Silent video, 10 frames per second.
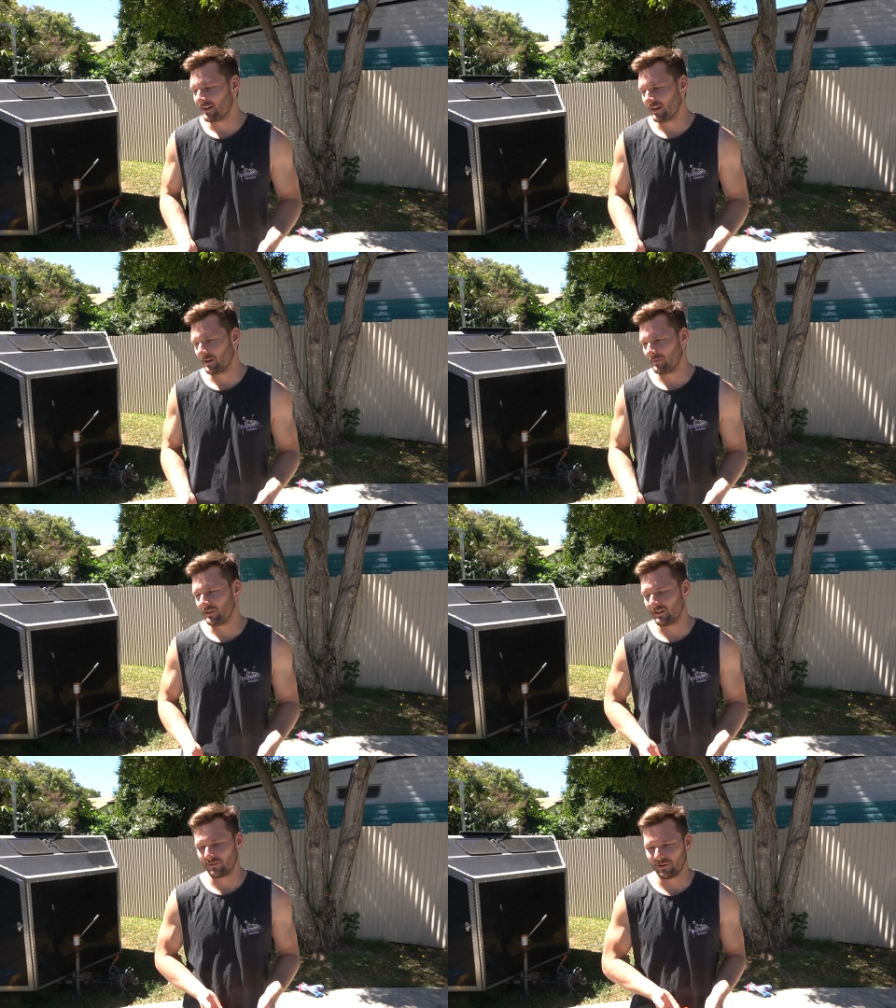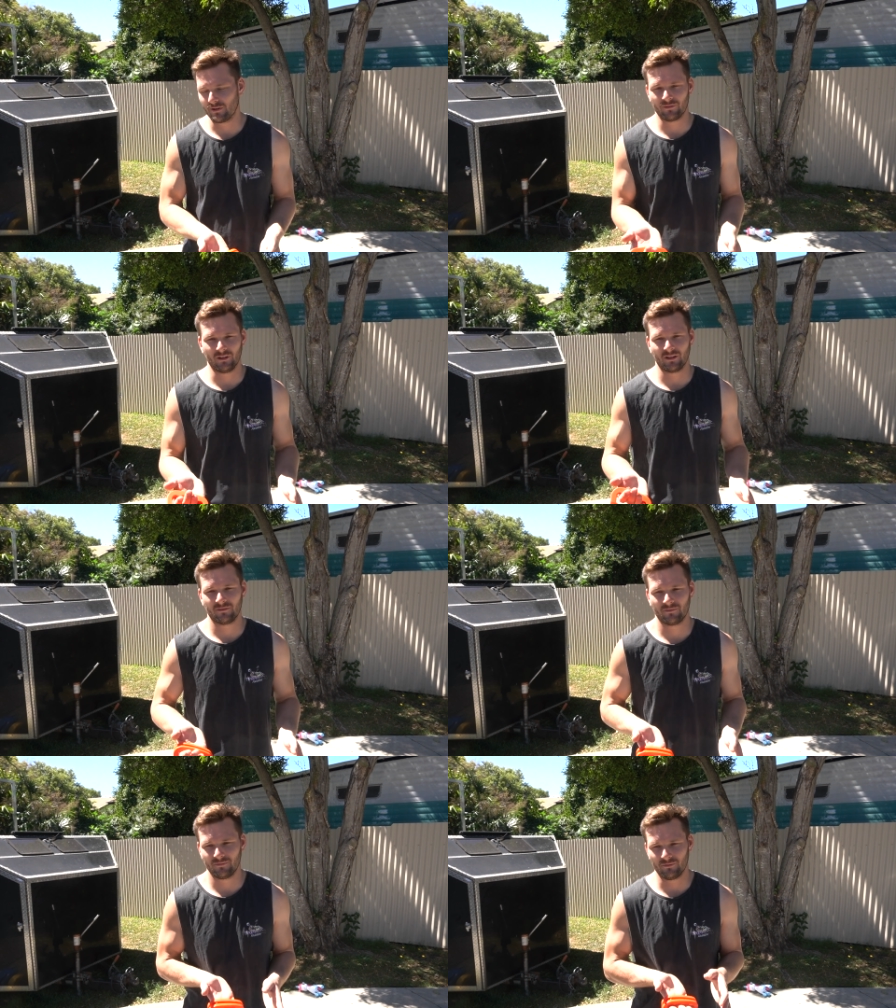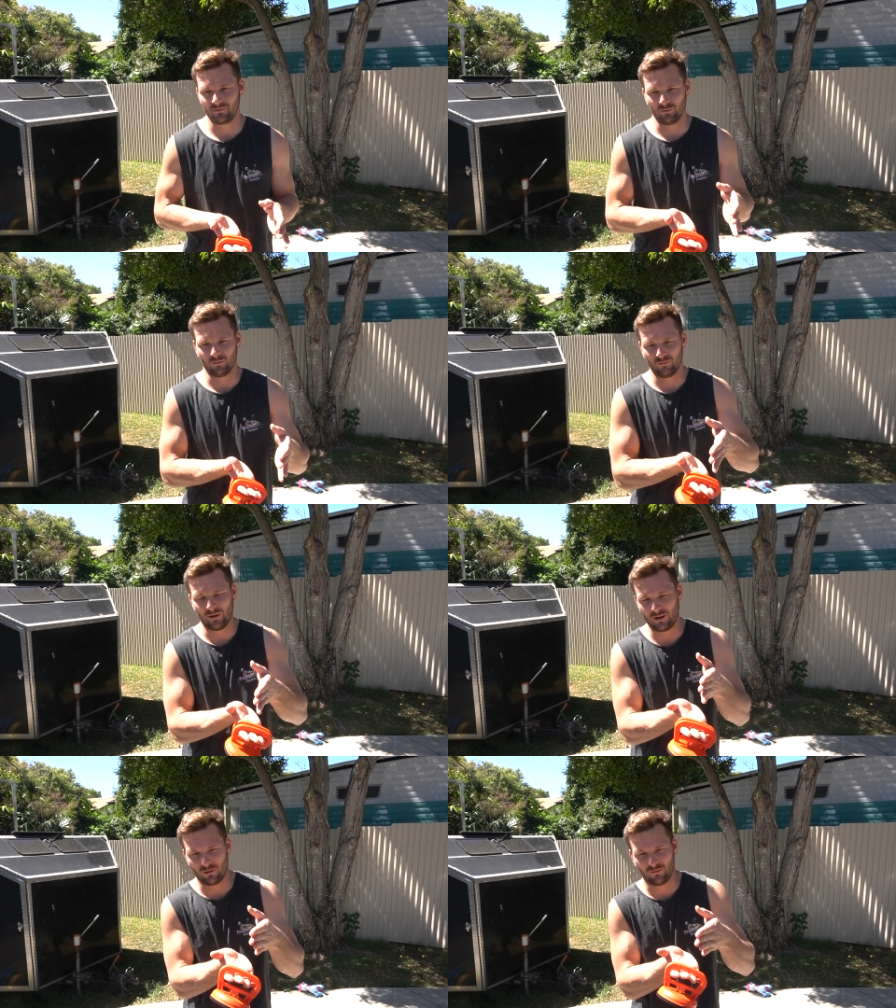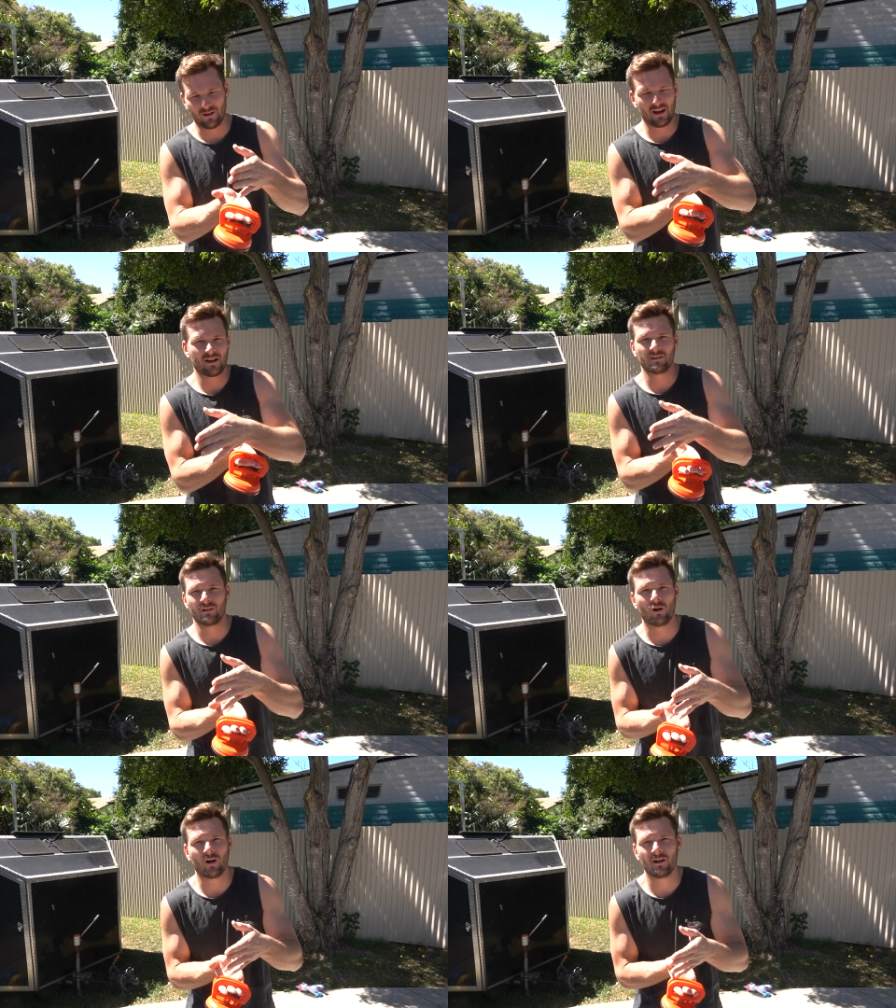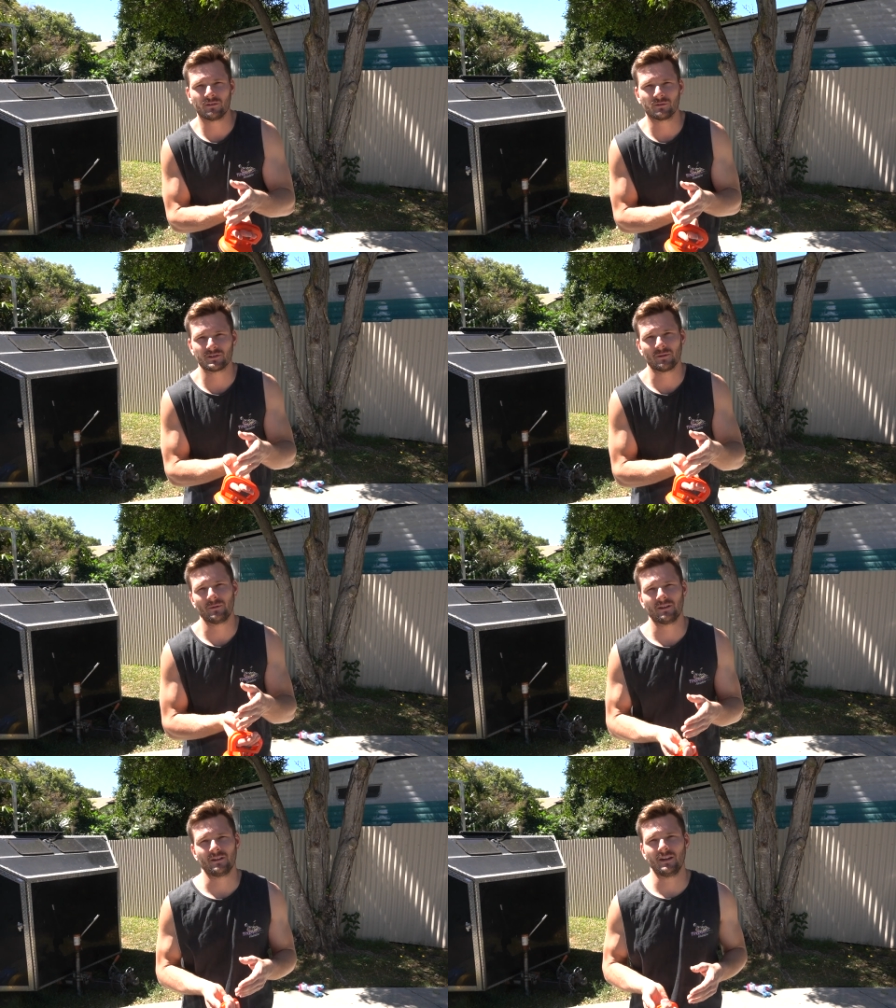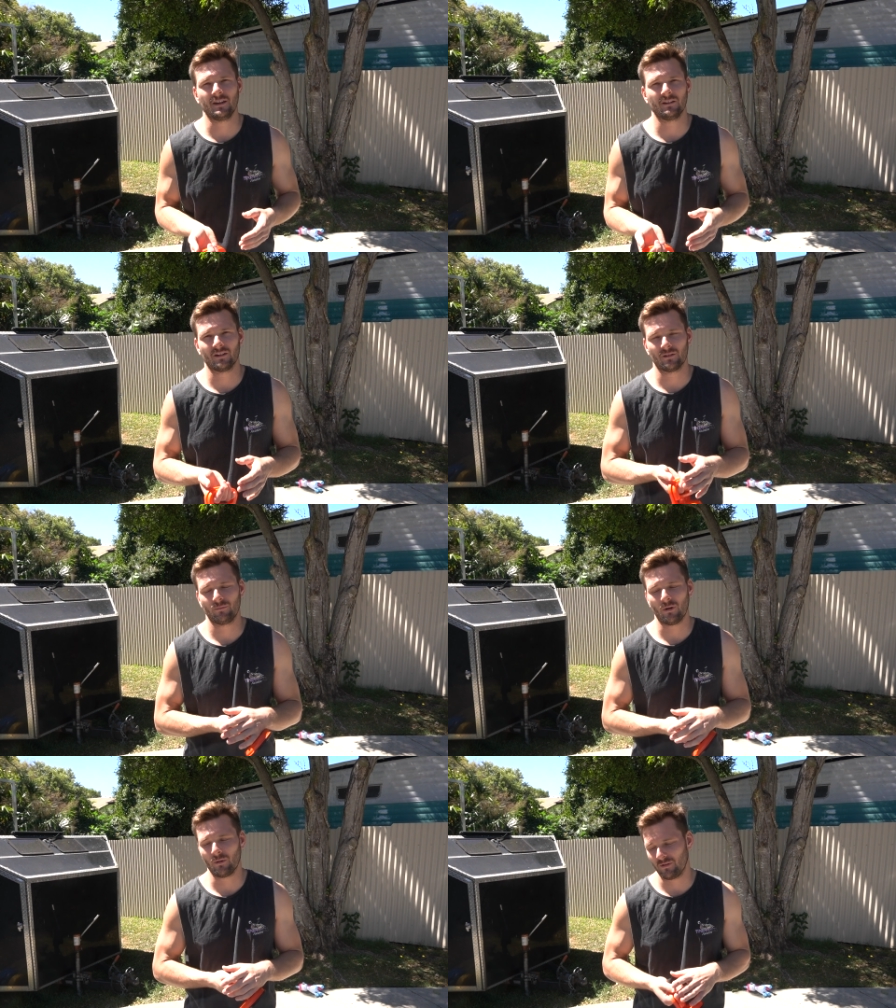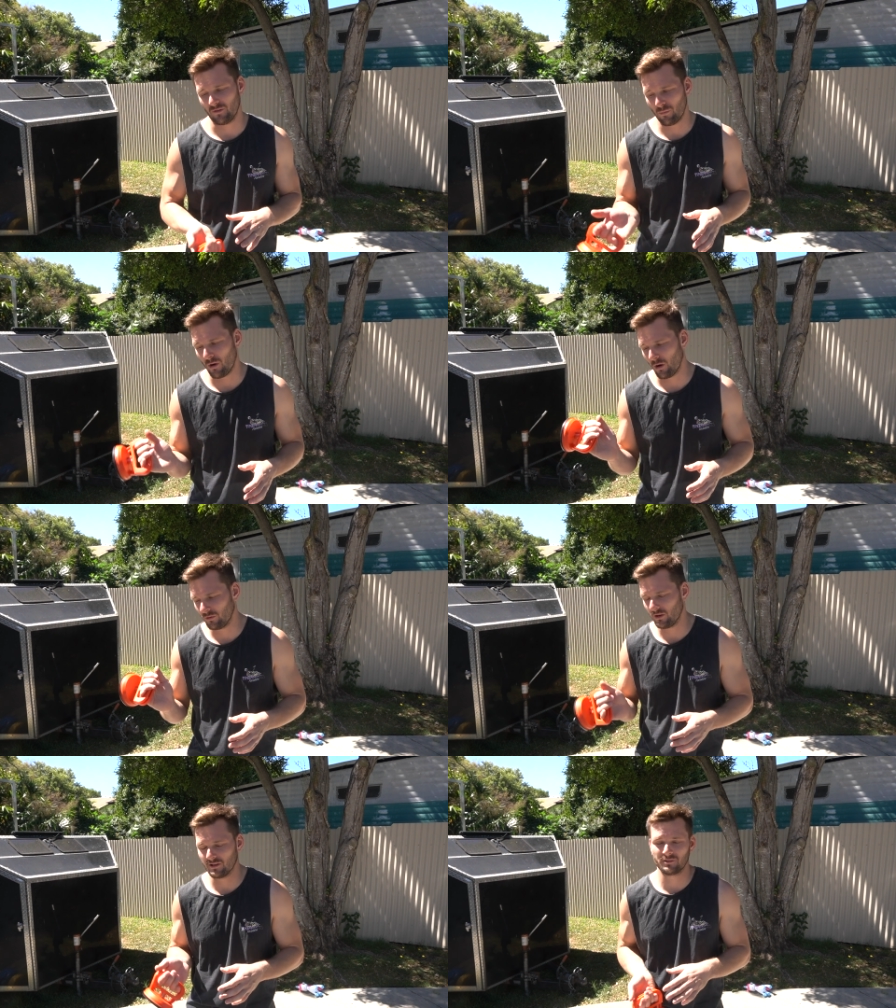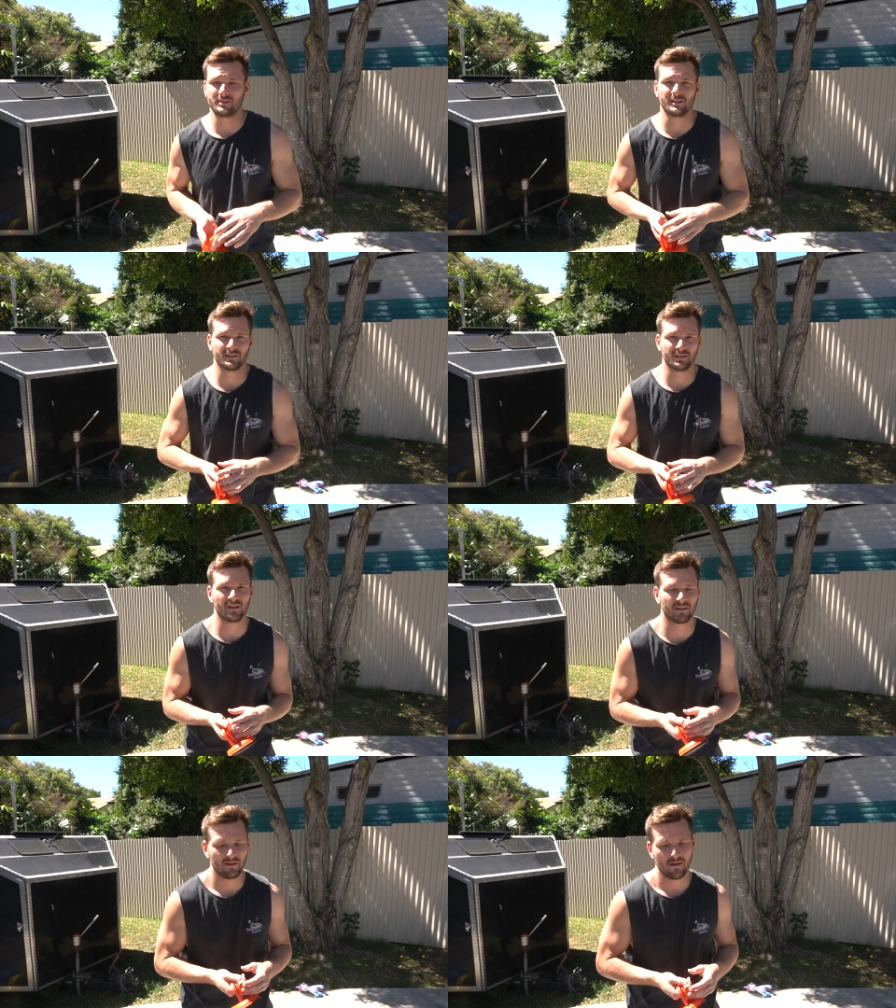Um, he like went over like went around an island or something and hit like a bit of a pole. You guys will see in a sec.